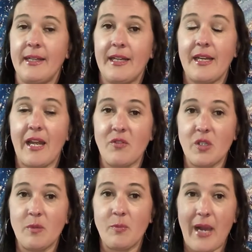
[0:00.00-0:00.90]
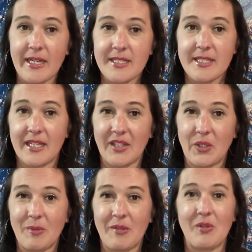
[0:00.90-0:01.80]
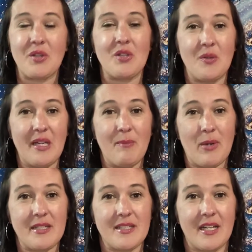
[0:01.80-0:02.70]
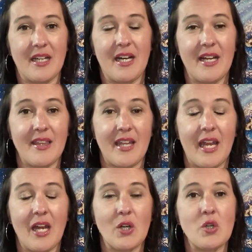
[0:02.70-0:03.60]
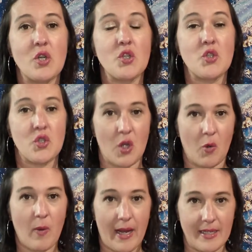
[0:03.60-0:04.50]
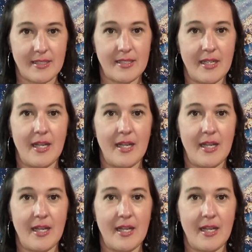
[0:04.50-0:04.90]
And after practicing a little bit with the new heat press that I got, they are so right.